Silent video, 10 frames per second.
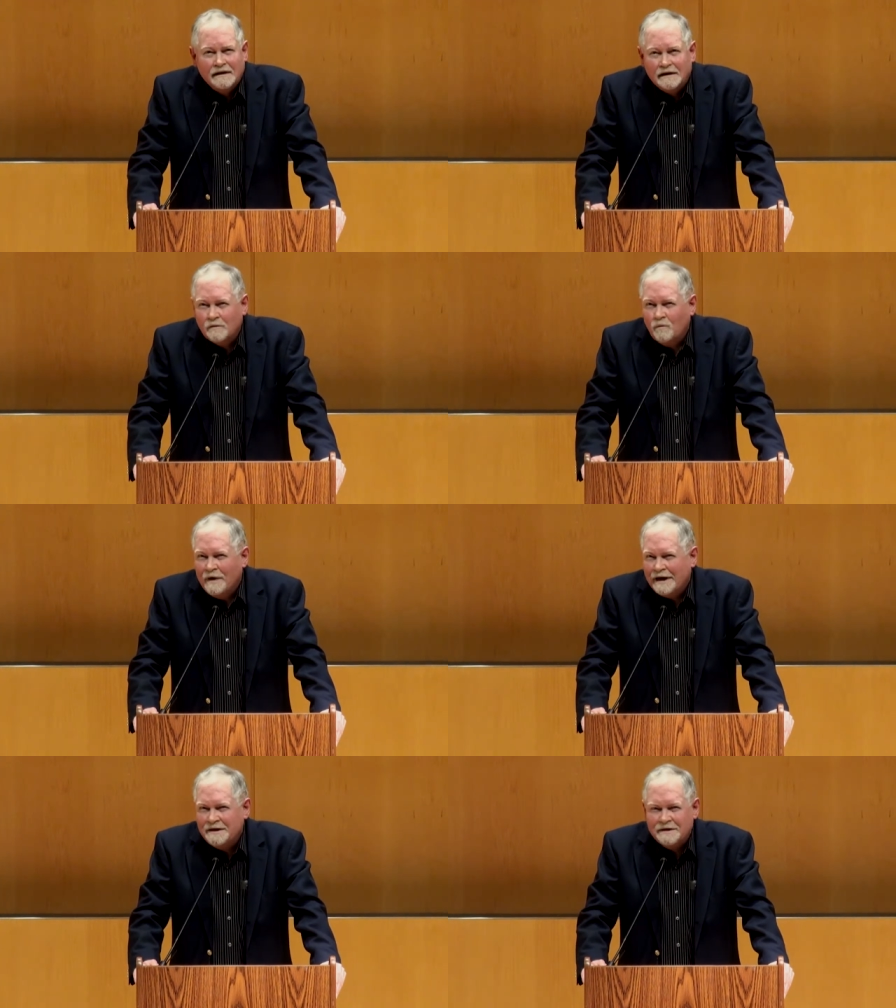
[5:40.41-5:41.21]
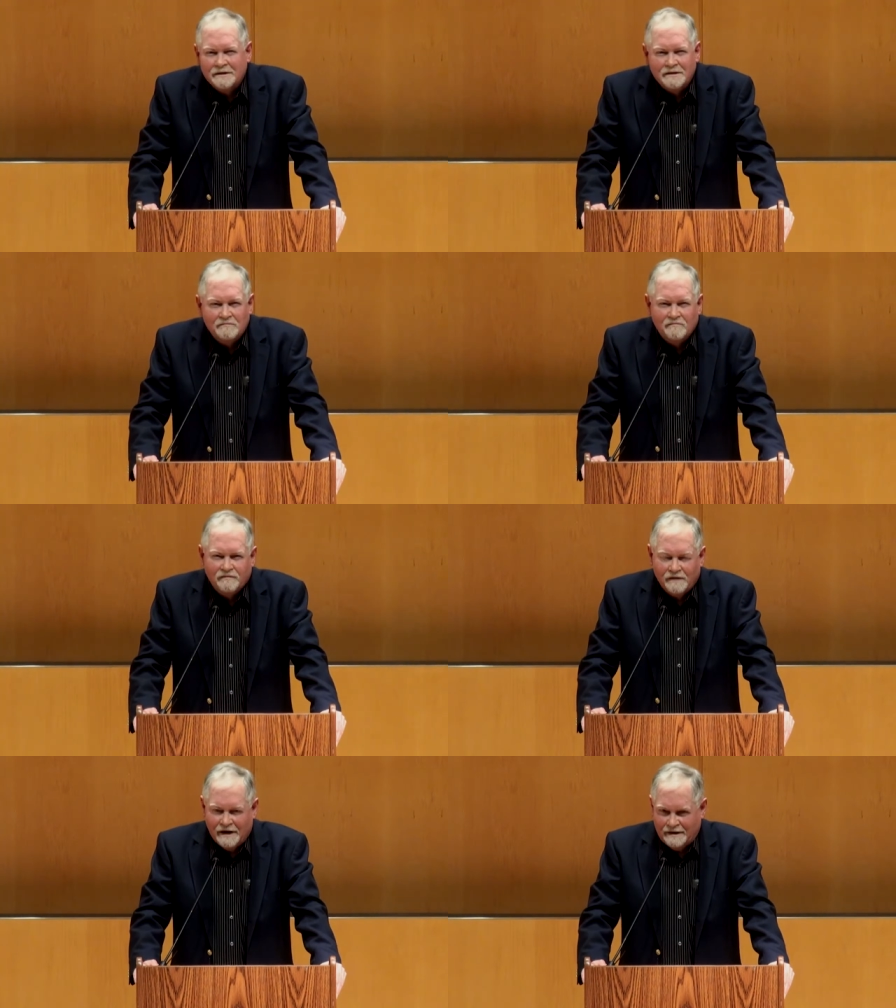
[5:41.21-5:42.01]
a wedding in
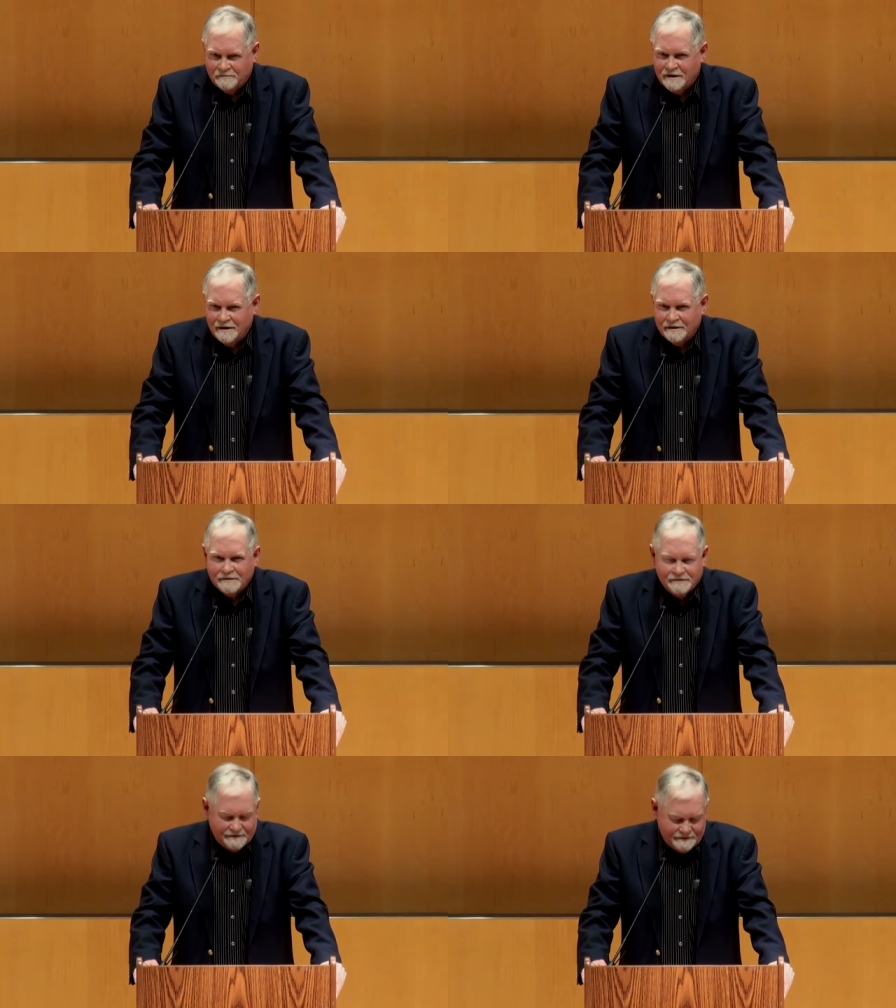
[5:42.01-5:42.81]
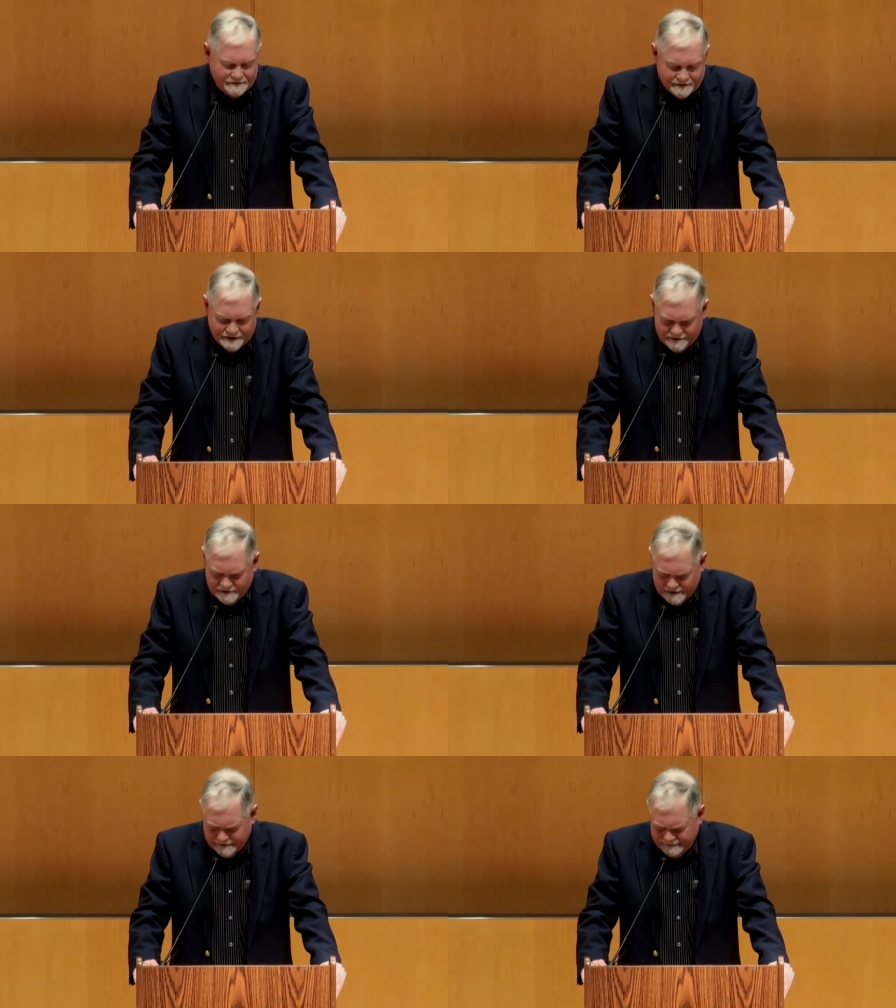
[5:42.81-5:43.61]
Flat Rock, uh, North
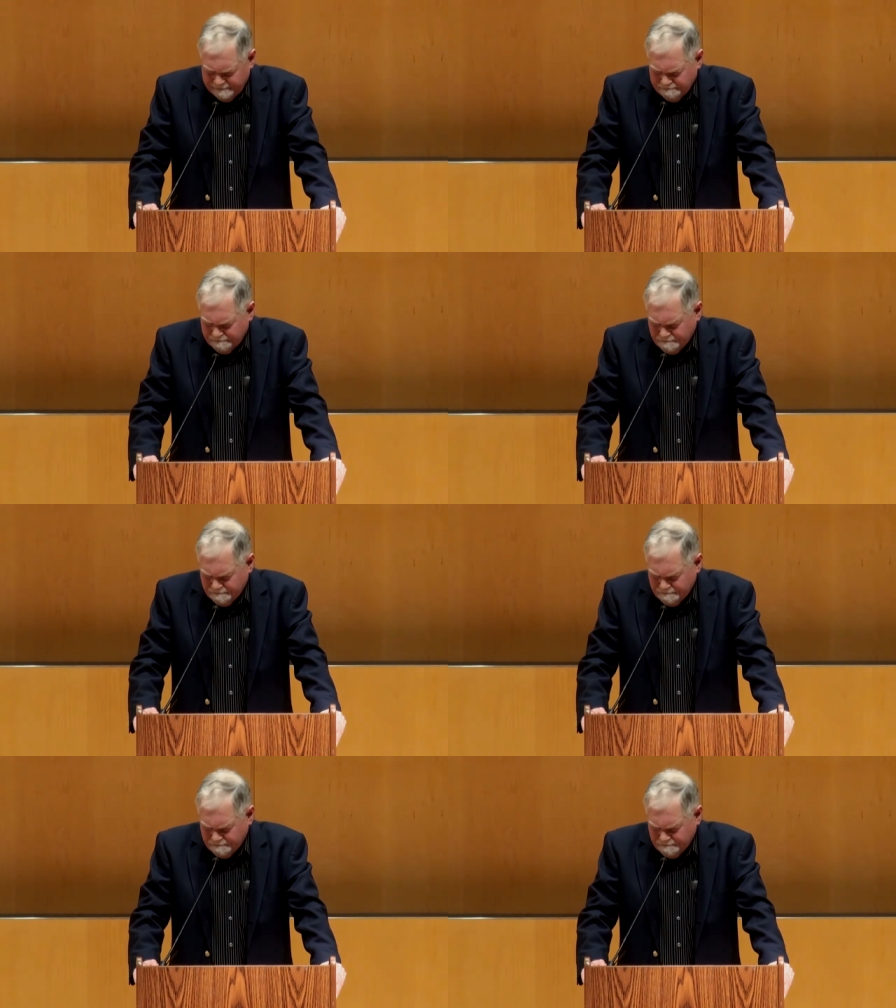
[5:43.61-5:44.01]
Carolina,